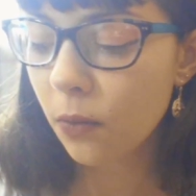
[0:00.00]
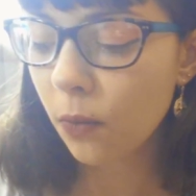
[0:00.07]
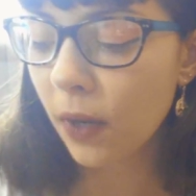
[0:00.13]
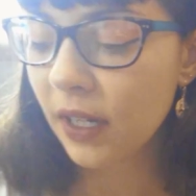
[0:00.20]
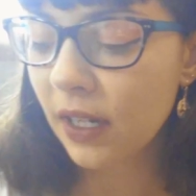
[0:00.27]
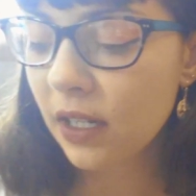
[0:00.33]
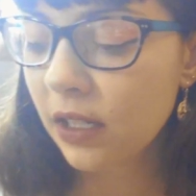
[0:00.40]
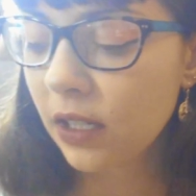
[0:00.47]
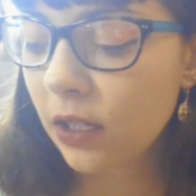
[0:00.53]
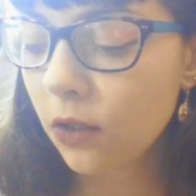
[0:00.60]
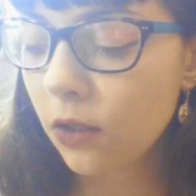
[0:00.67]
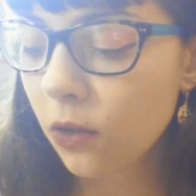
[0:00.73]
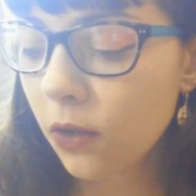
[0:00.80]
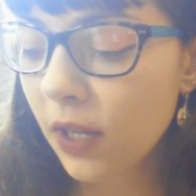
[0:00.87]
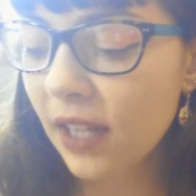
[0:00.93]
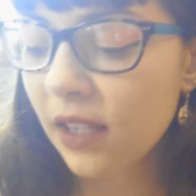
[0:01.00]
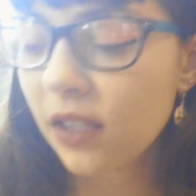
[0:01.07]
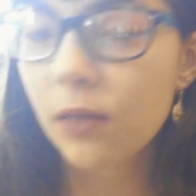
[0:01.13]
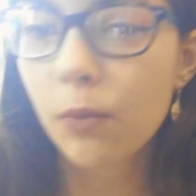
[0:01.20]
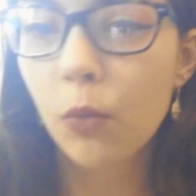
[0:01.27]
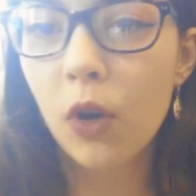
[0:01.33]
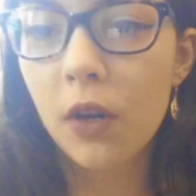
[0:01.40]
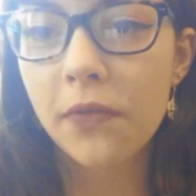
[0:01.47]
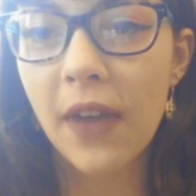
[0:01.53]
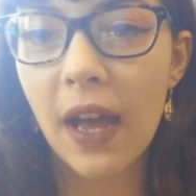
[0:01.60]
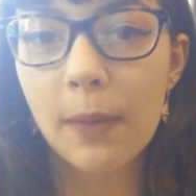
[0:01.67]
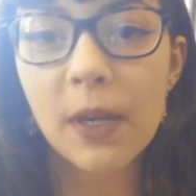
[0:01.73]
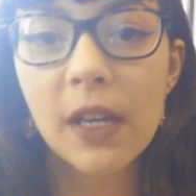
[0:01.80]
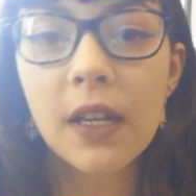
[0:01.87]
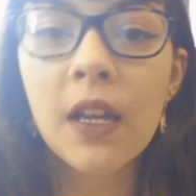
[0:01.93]
wanted to get some more
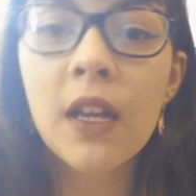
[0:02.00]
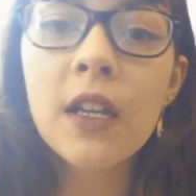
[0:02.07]
fabric